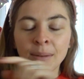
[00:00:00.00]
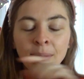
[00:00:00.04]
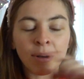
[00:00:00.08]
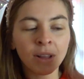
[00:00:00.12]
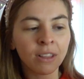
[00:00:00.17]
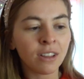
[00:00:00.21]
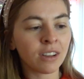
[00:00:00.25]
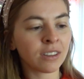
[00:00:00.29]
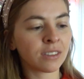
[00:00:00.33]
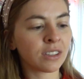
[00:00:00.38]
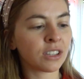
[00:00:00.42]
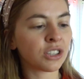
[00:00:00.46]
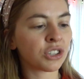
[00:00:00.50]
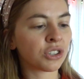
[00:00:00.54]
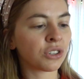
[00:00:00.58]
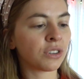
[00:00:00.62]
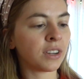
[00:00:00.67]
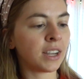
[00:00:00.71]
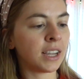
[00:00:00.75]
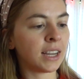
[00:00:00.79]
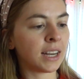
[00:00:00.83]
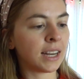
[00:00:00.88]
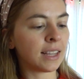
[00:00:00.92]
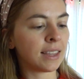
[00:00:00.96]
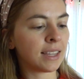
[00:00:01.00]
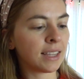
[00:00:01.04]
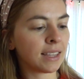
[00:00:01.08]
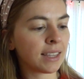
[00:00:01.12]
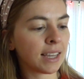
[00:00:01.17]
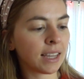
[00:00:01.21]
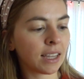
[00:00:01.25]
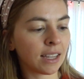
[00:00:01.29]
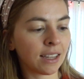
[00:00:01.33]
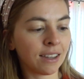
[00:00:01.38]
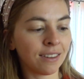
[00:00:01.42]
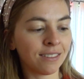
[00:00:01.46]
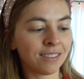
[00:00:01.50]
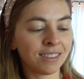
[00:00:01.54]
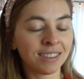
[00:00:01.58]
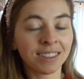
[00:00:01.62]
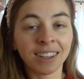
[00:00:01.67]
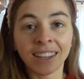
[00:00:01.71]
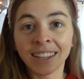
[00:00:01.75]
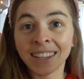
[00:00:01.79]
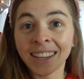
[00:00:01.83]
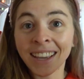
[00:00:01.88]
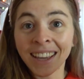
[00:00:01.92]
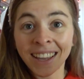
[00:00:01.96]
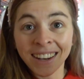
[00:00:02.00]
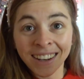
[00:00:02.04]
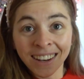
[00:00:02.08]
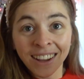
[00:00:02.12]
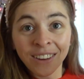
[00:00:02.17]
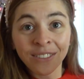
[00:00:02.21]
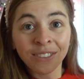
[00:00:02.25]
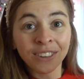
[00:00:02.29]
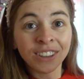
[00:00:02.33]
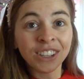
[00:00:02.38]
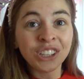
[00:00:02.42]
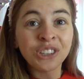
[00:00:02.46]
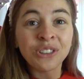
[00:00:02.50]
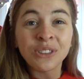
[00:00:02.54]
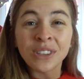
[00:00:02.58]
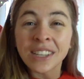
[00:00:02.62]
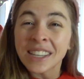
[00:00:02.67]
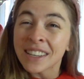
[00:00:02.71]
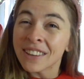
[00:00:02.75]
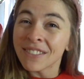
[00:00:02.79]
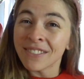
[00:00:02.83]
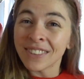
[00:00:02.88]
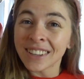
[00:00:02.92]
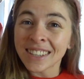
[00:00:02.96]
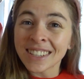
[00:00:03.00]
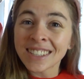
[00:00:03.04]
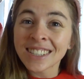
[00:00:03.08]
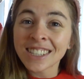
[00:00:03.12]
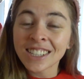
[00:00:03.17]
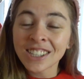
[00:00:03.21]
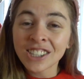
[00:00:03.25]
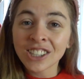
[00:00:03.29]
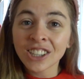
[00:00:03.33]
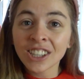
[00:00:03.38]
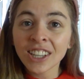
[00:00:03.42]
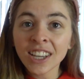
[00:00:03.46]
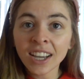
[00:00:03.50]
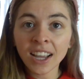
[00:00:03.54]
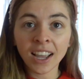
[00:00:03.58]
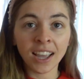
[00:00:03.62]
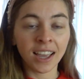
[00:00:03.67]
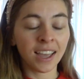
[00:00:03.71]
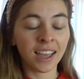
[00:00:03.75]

along the tree, and I think that gives, again, a really unique vintage look.